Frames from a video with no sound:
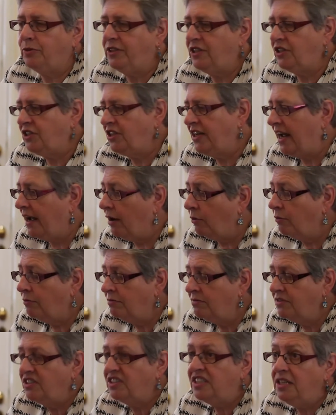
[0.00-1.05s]
which now
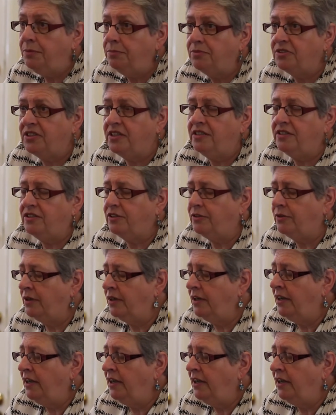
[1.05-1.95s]
seeps into,